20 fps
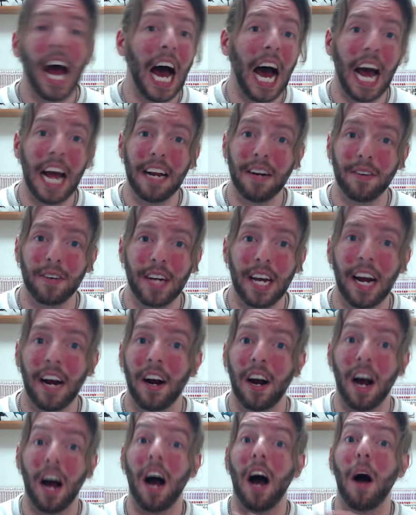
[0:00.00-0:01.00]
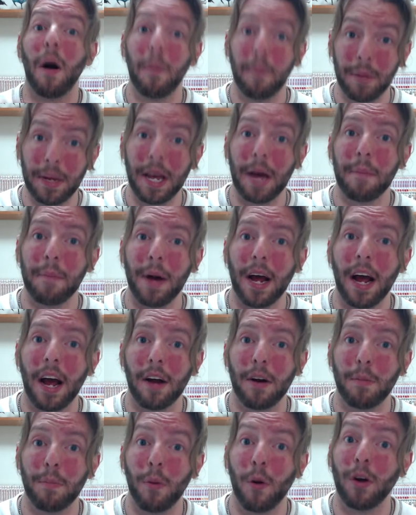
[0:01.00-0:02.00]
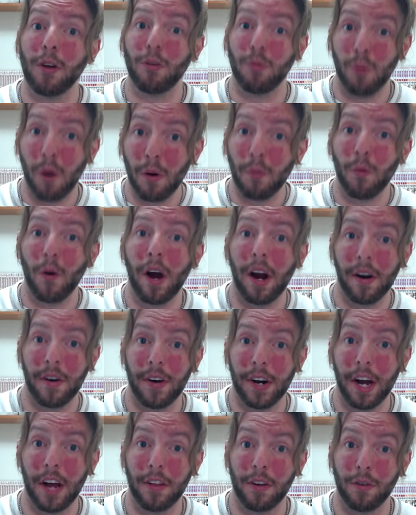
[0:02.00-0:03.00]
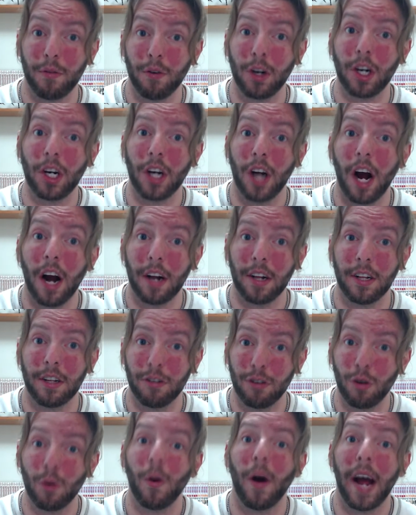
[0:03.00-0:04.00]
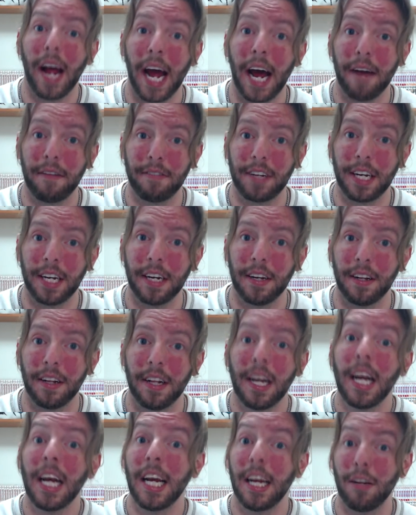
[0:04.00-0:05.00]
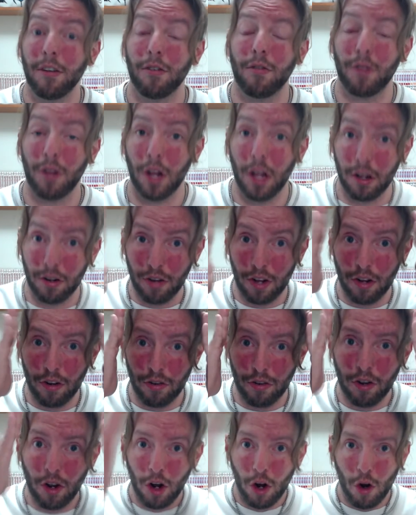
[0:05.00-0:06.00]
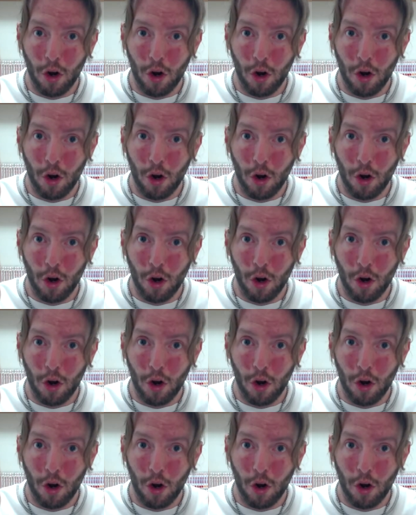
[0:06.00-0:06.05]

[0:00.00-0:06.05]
I don't care. I'll get my 100 points one way or another, regardless who I have to kill, is his